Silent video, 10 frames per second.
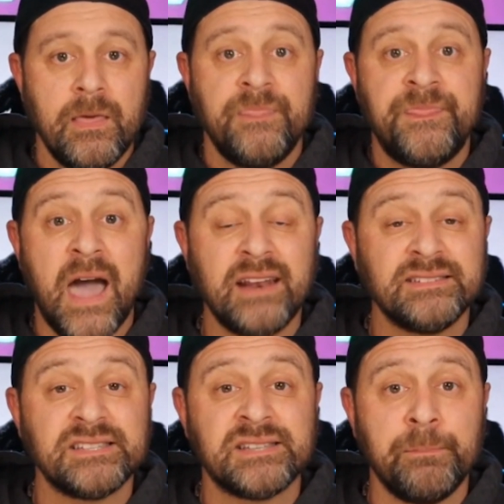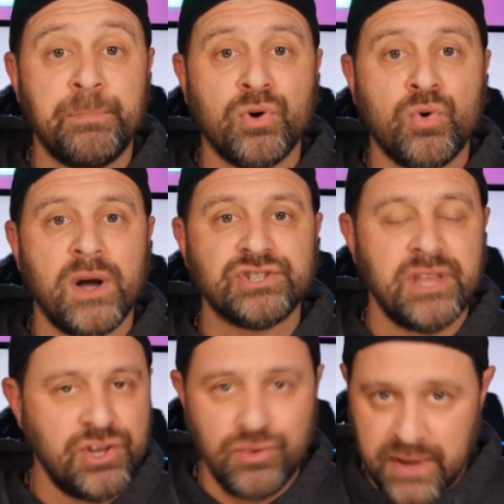That is a simple question
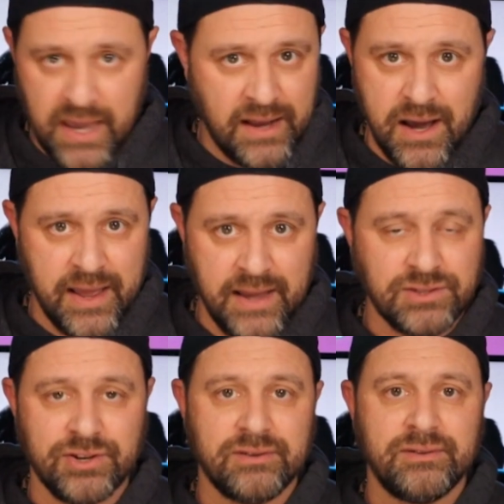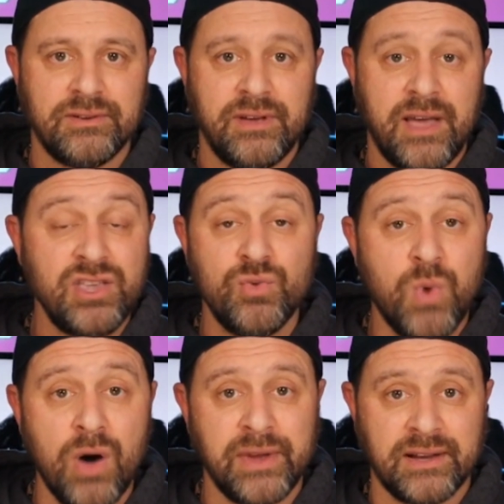that you cannot answer, and you
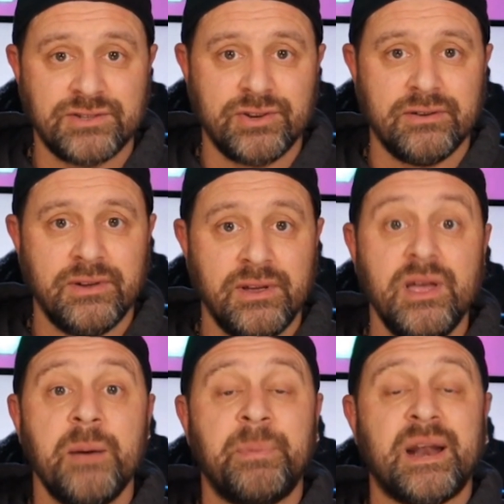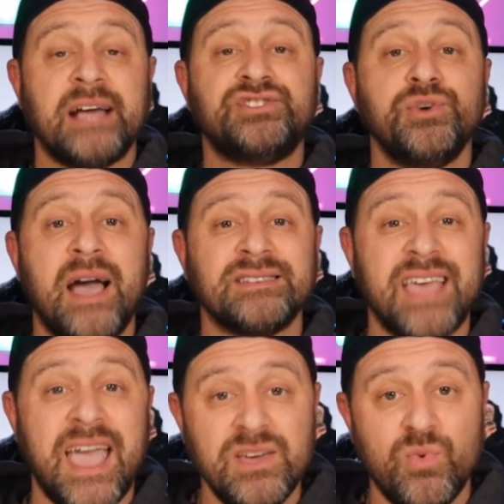won't answer. But I do
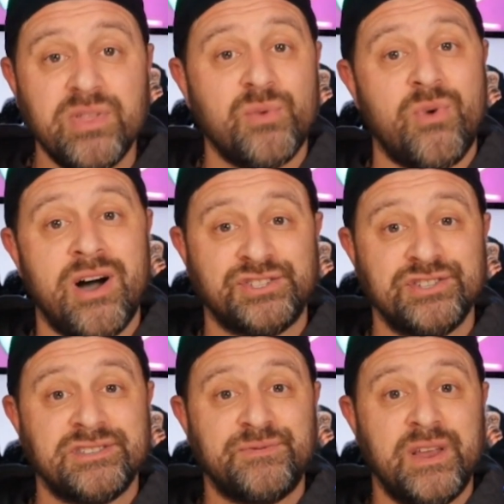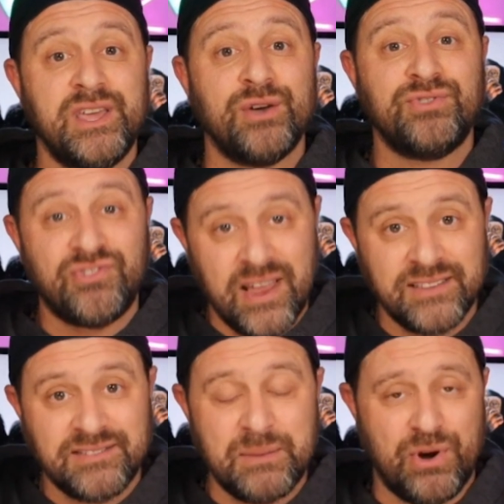ask anyone that watches this video,
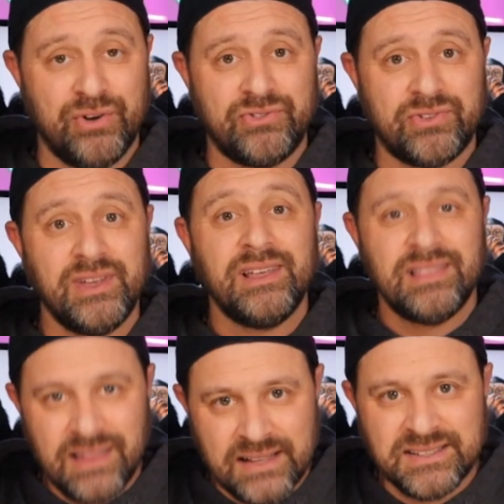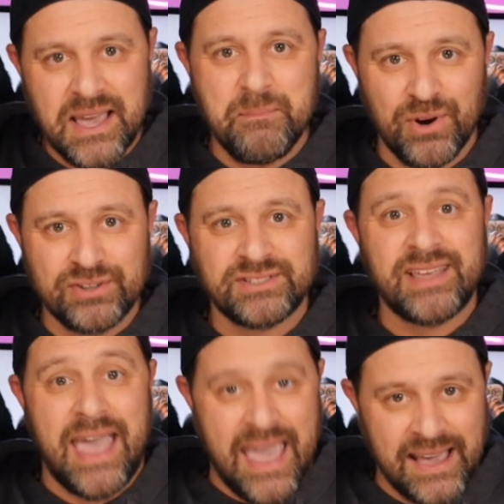send it to Maersk. Let's get Maersk
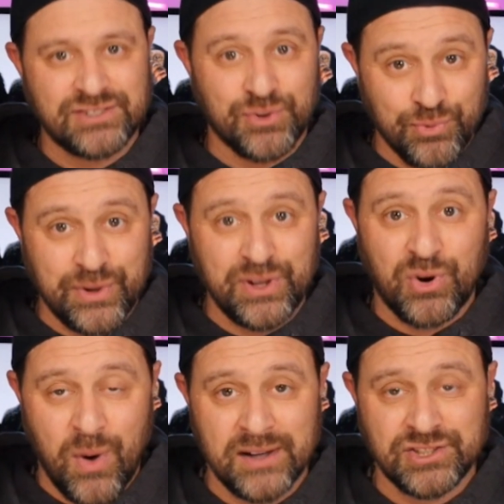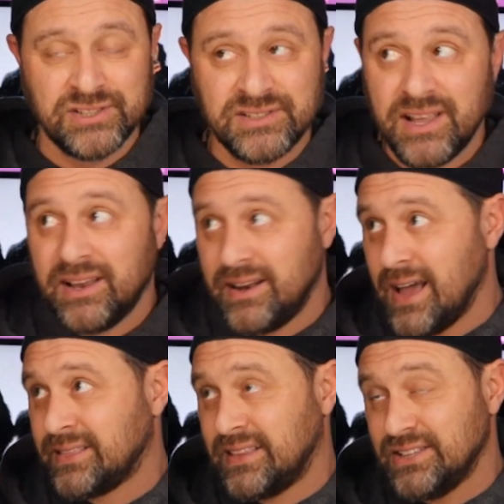to answer real questions,
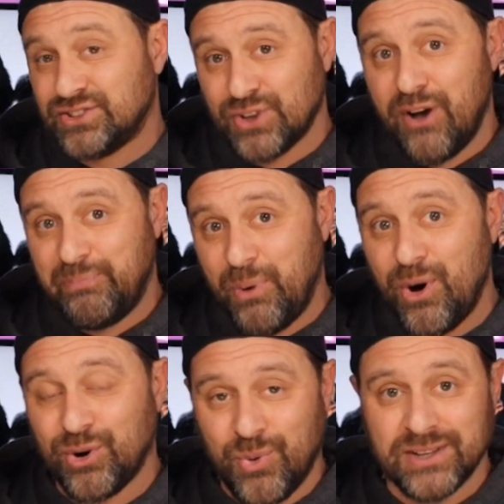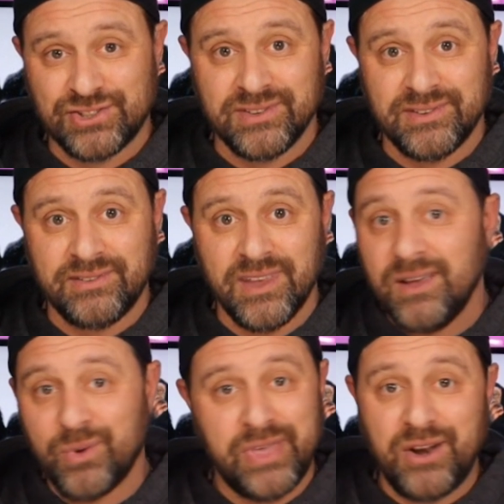not these softball questions
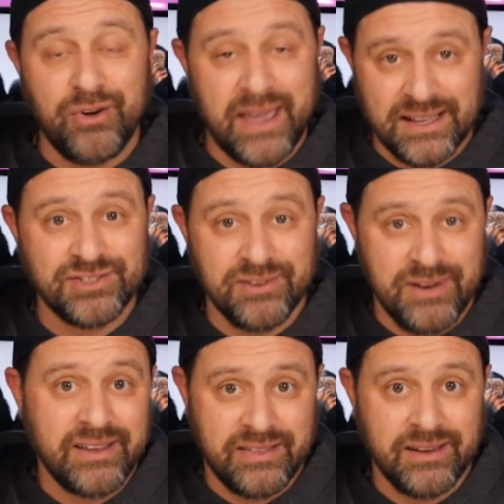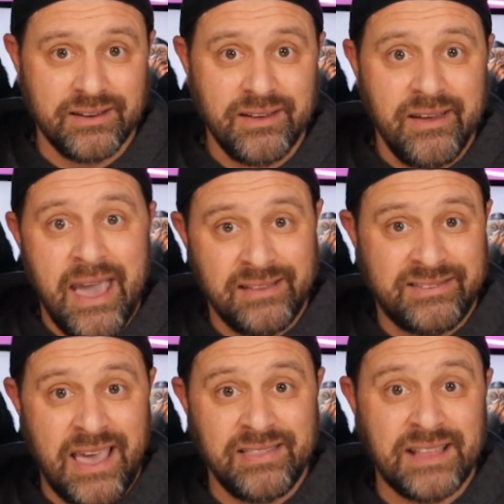where they don't answer anything and
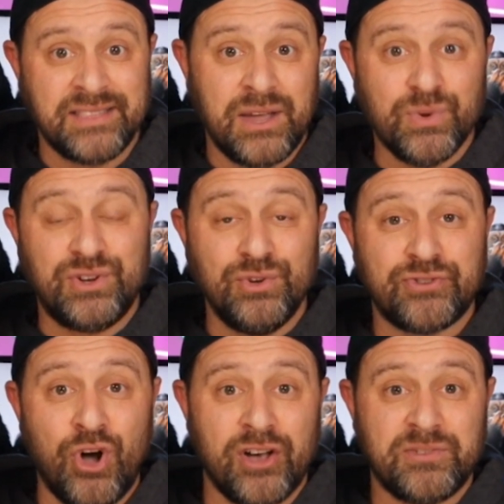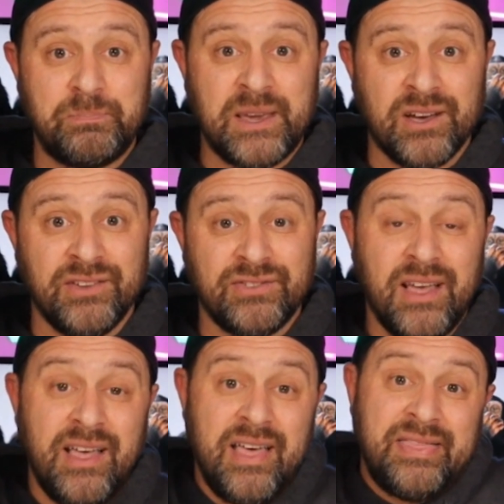saying that they reduce costs because
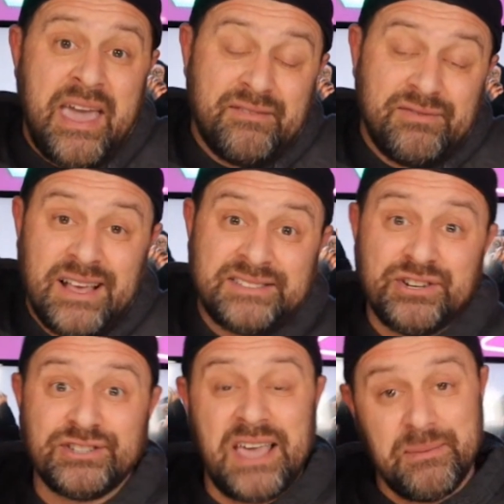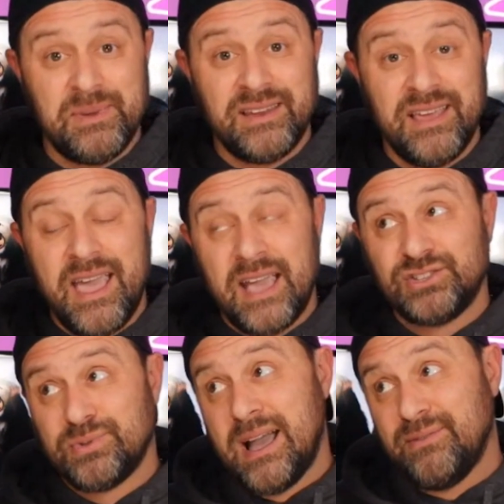they have less entertainment and
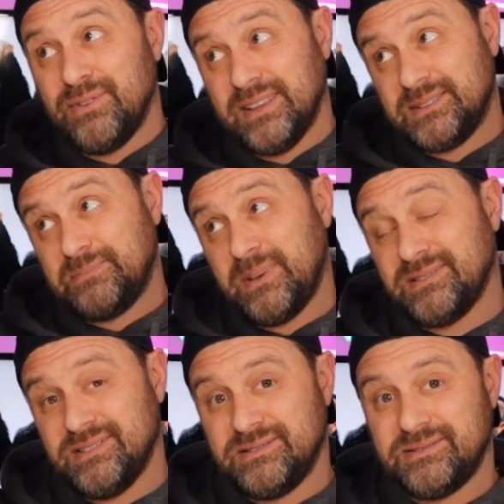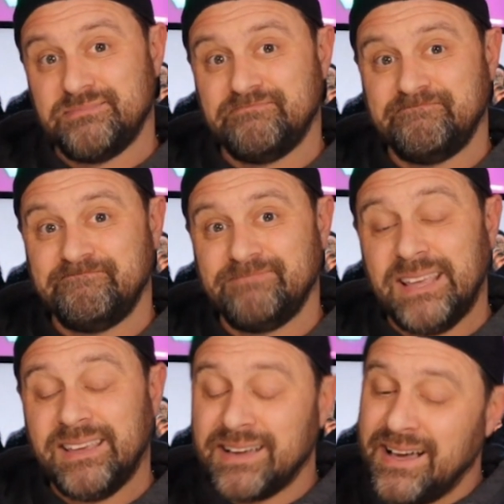travel expenses.
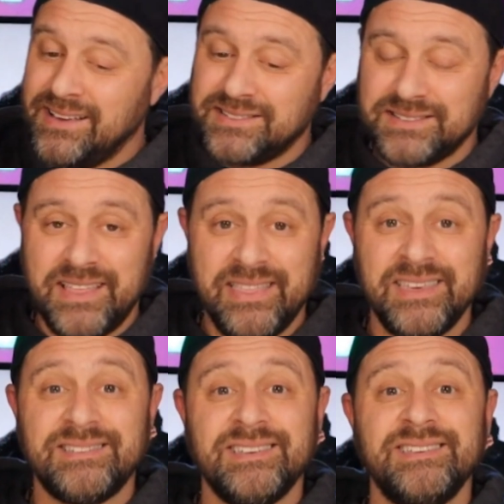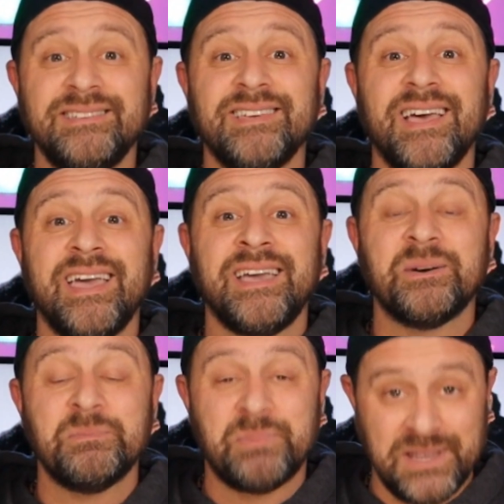Guys, this is a
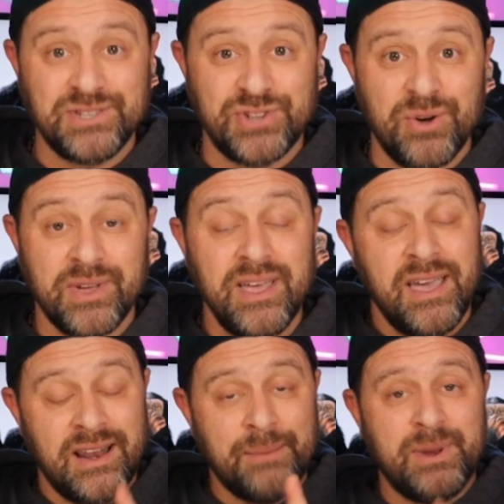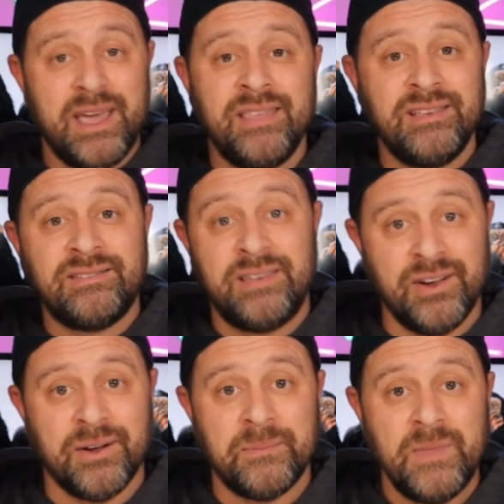complete joke. And I'm going to end this
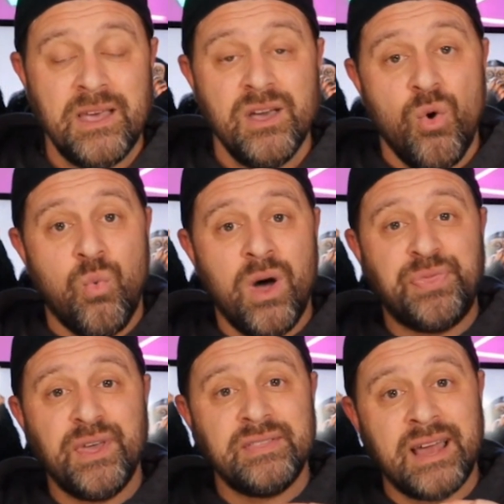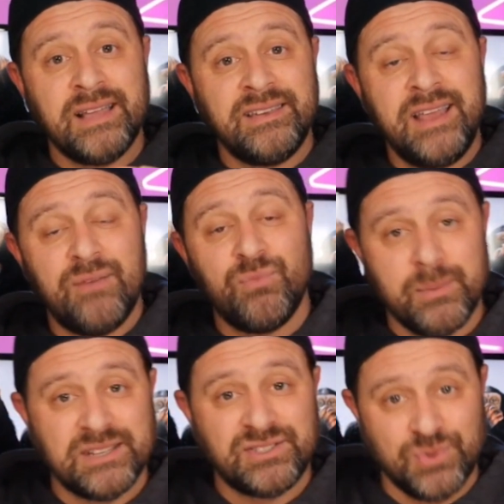here. One thing that I did have
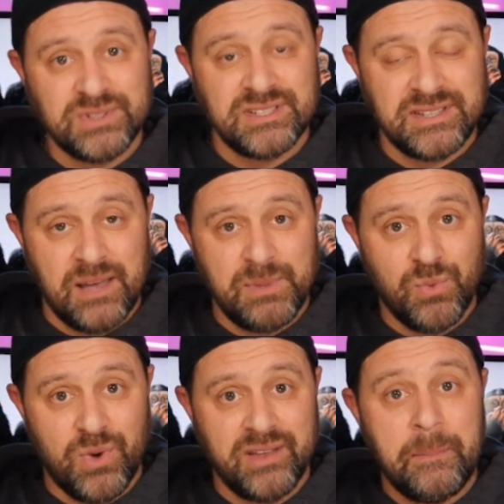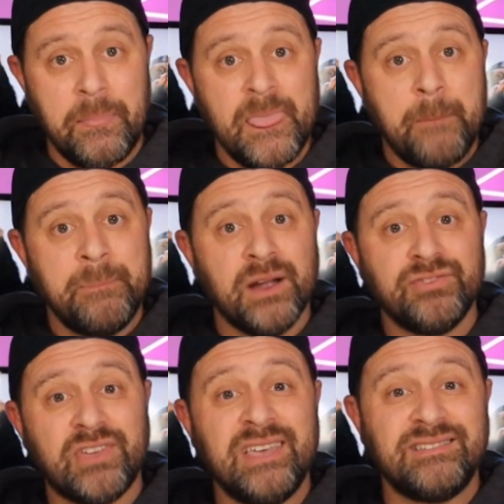one of my sources tell me was
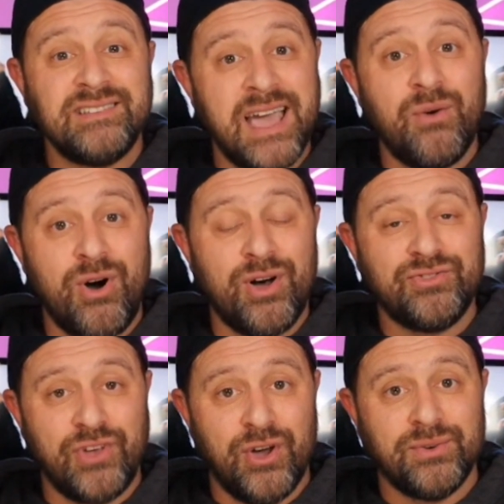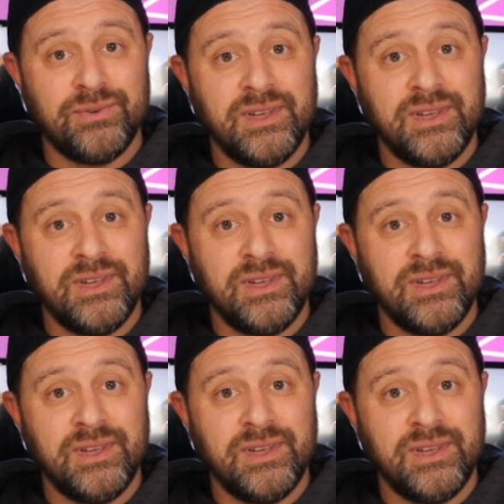Maersk is now also